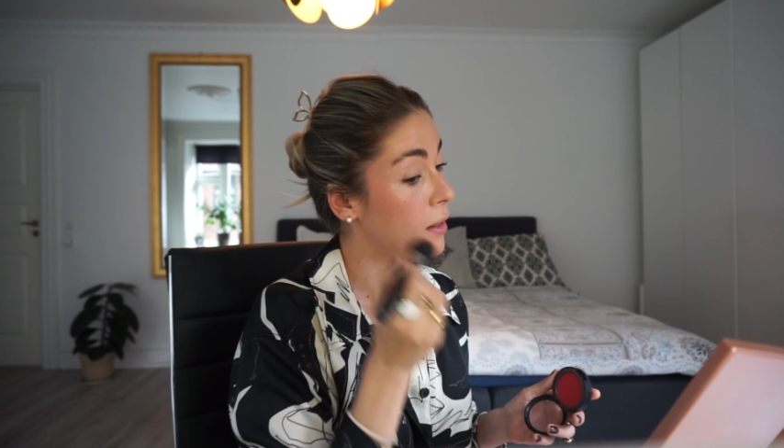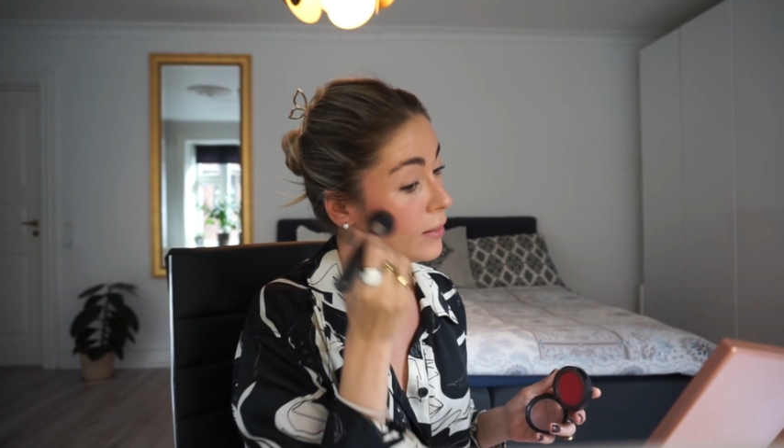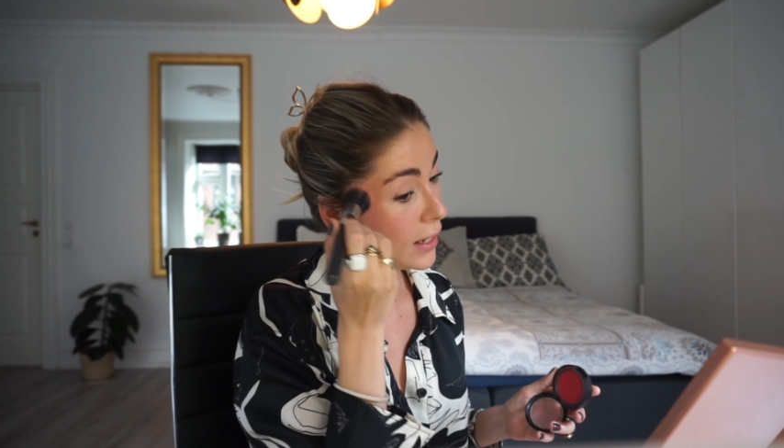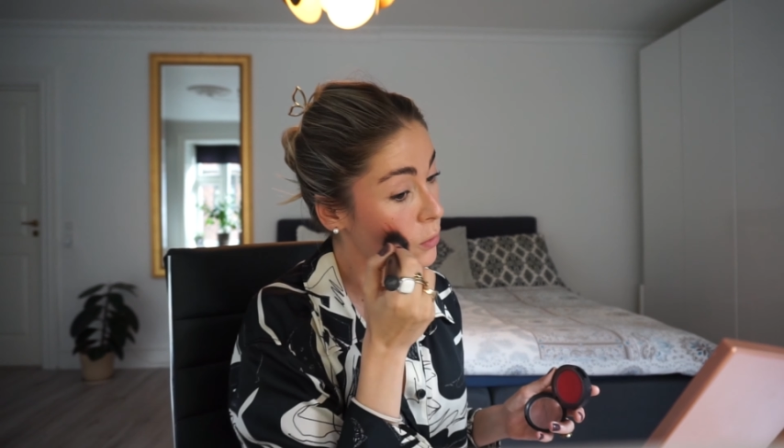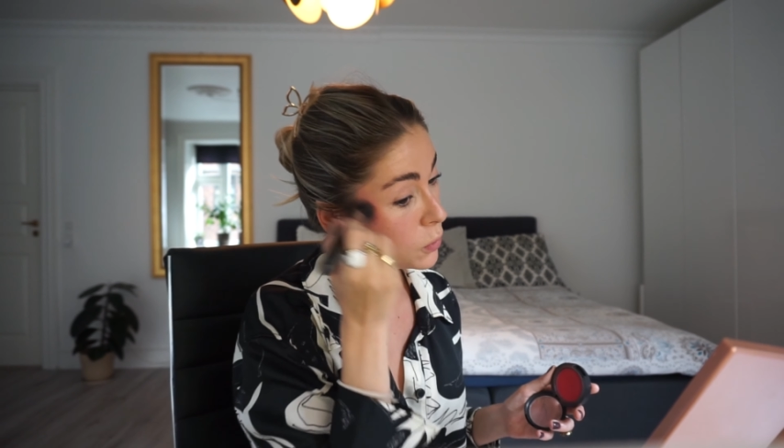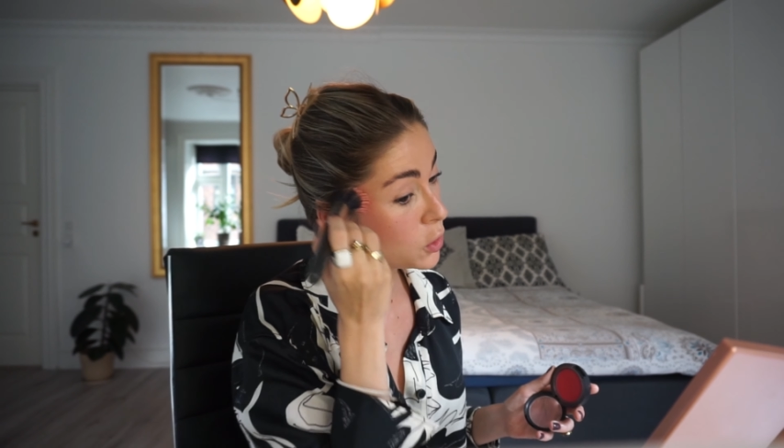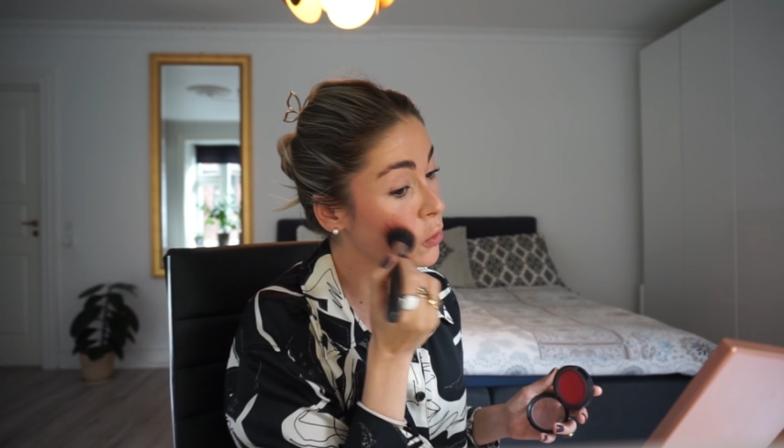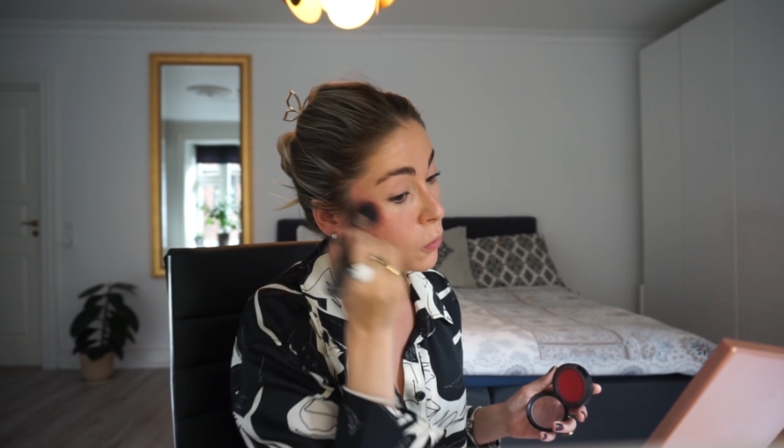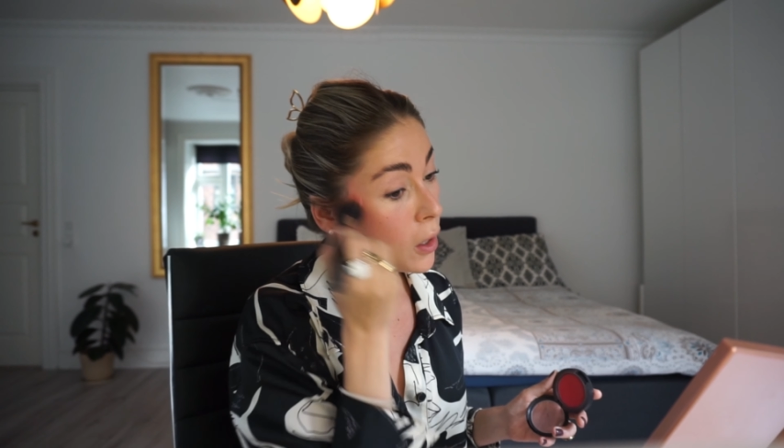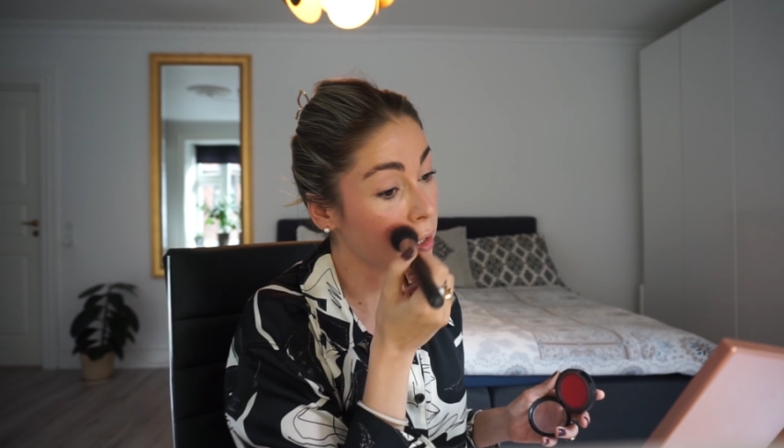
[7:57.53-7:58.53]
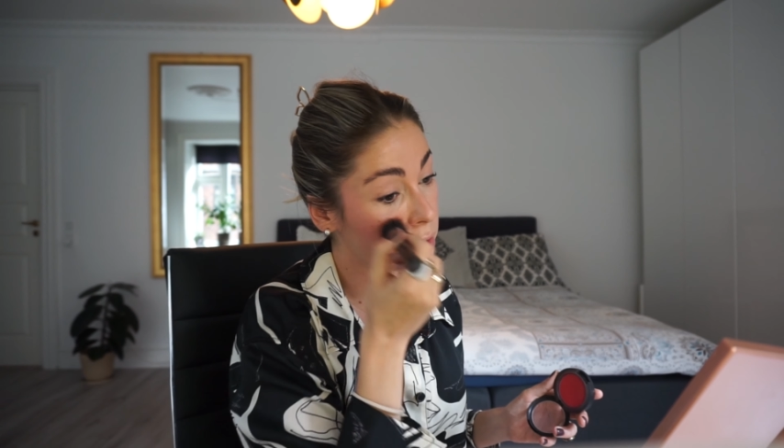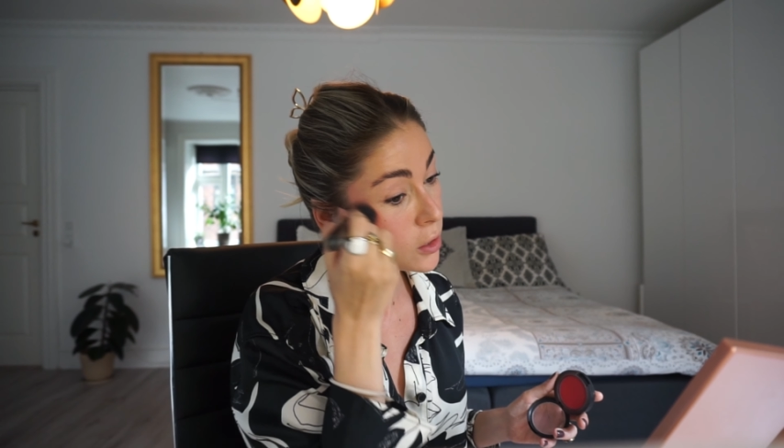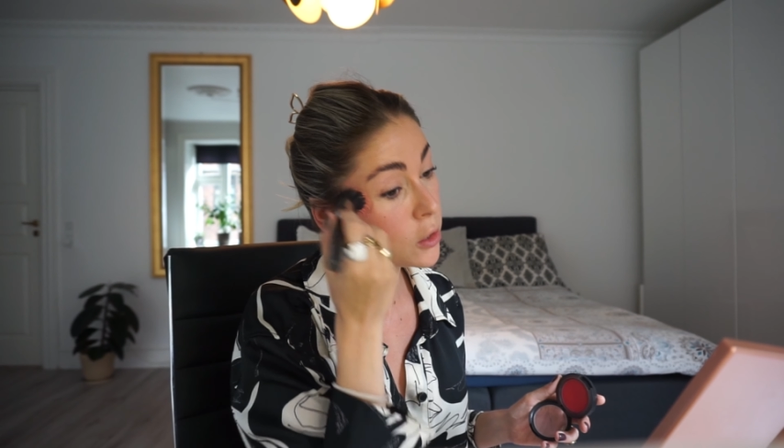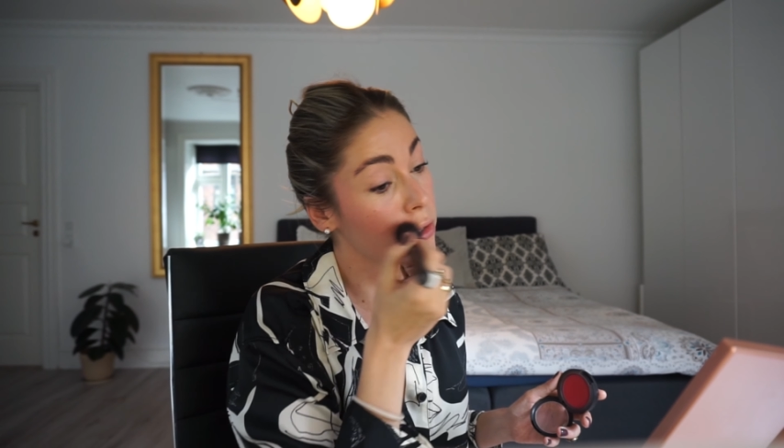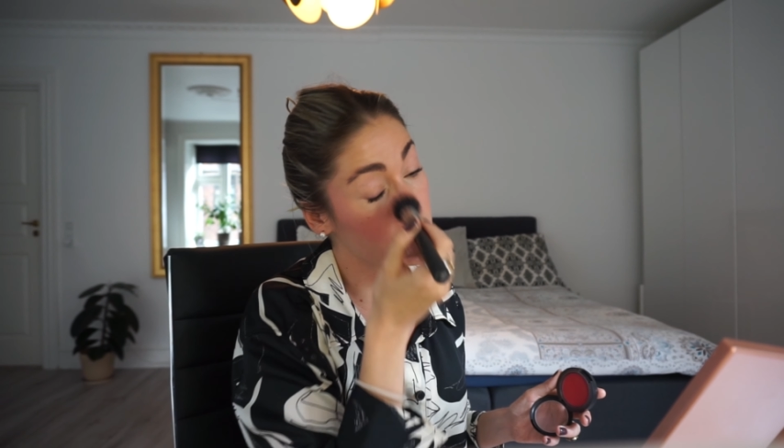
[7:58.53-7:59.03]
That's what you want
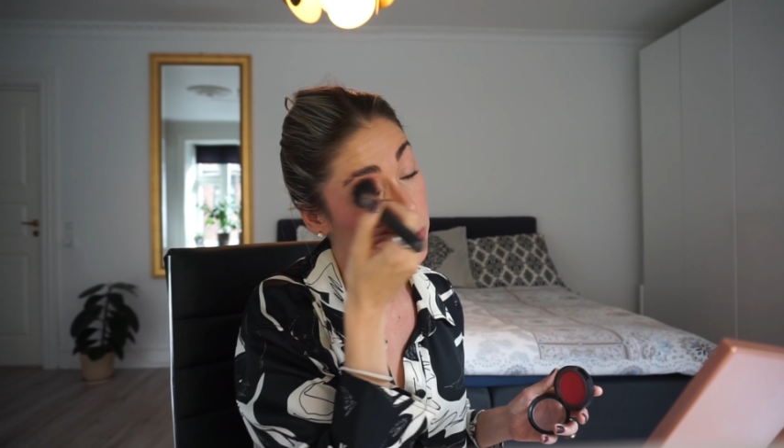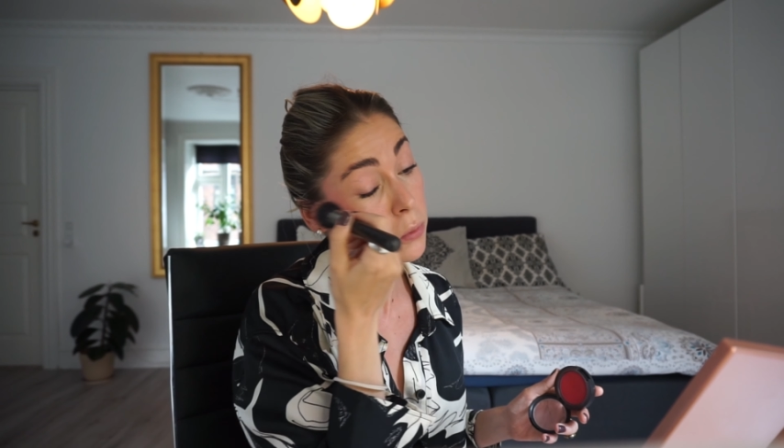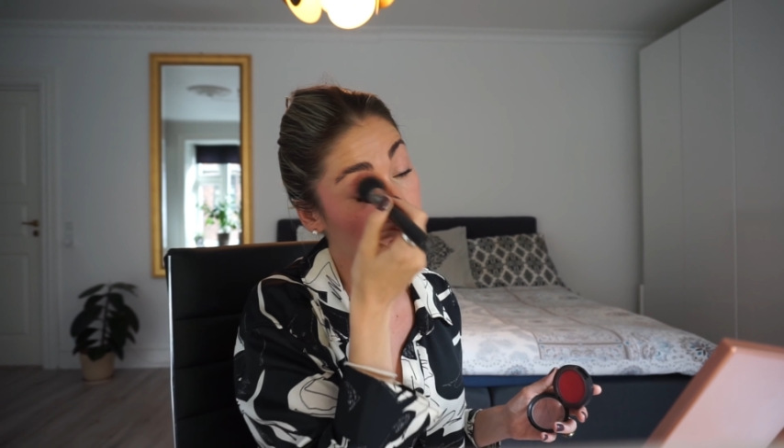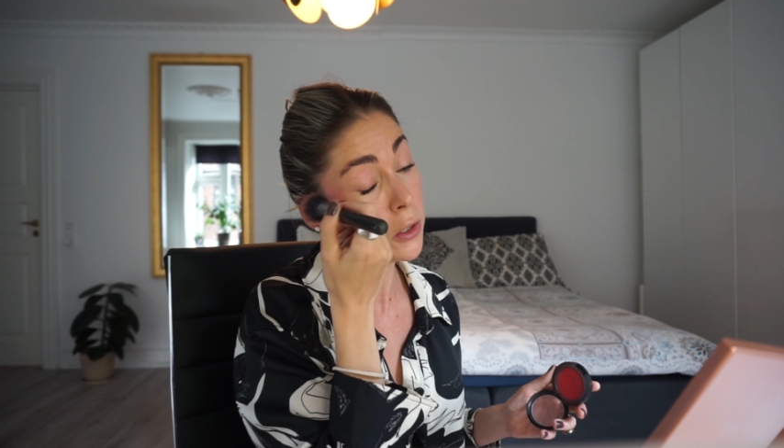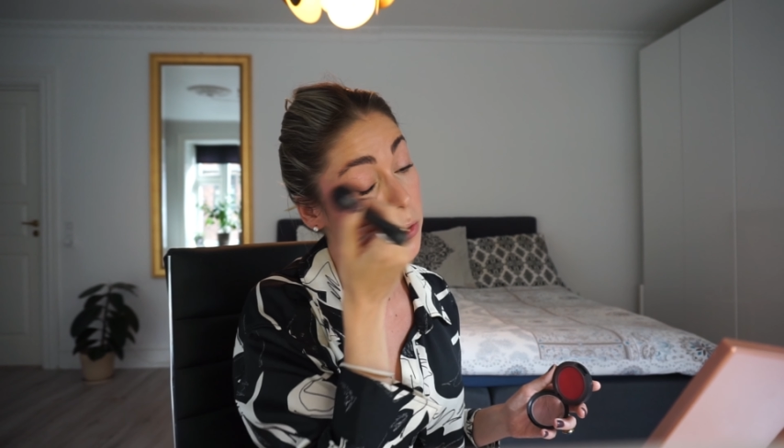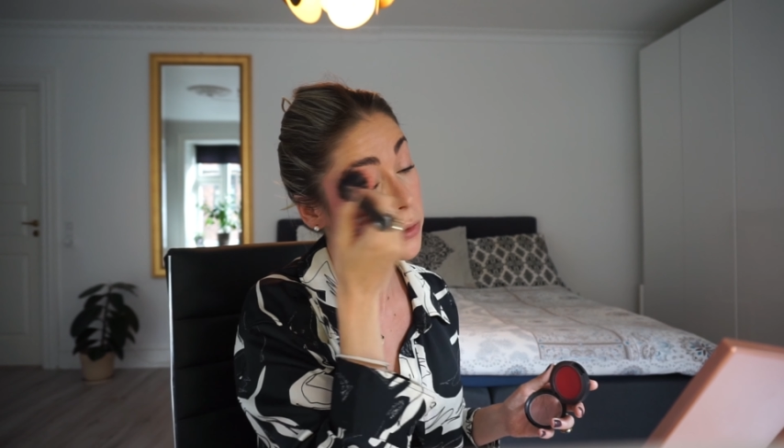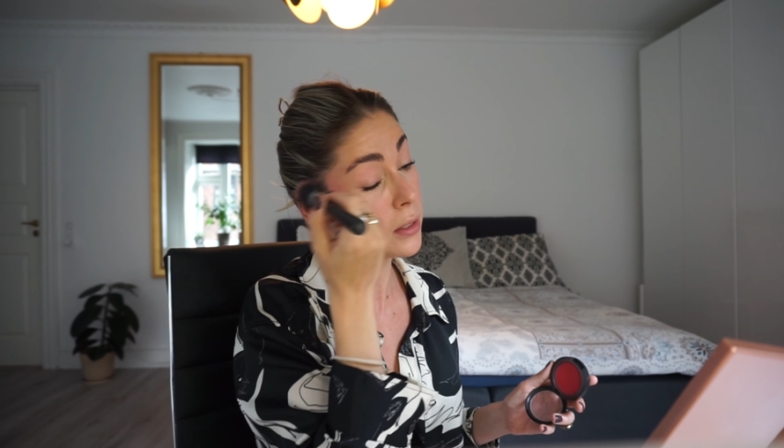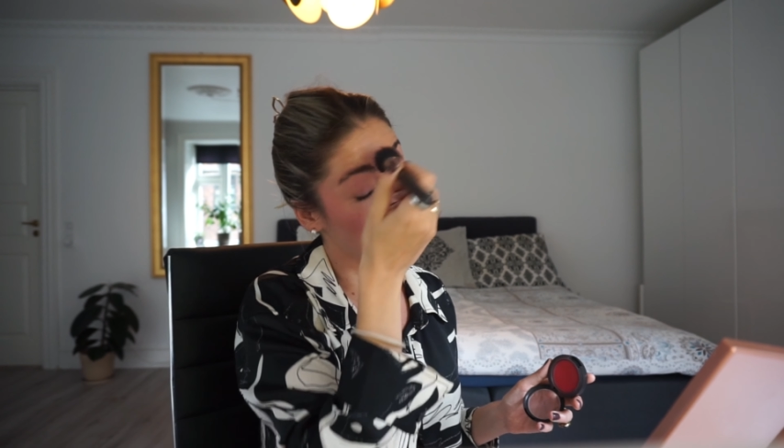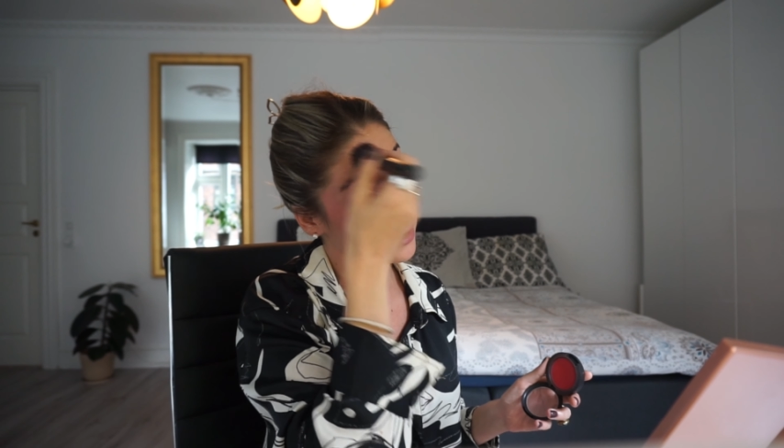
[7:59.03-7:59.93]
to use when using